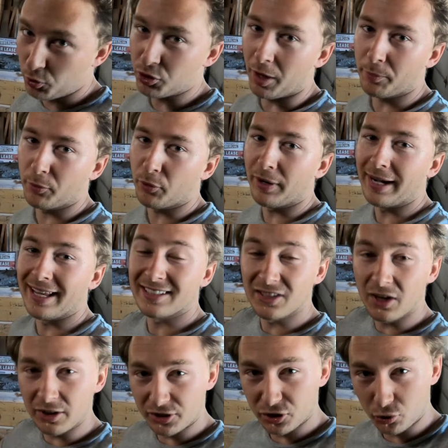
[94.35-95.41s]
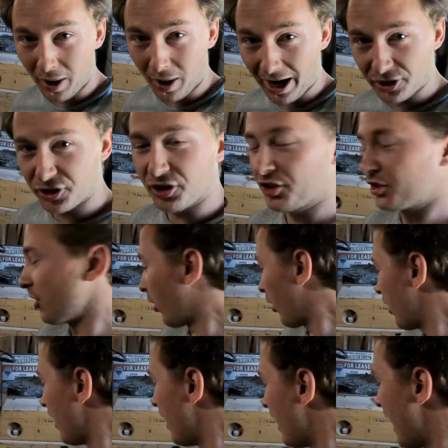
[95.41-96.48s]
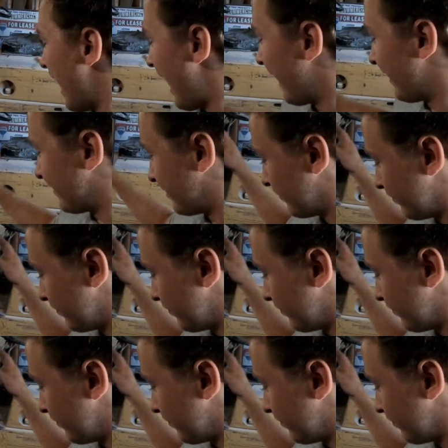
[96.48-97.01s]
upgrade. It's not scratched to start. It's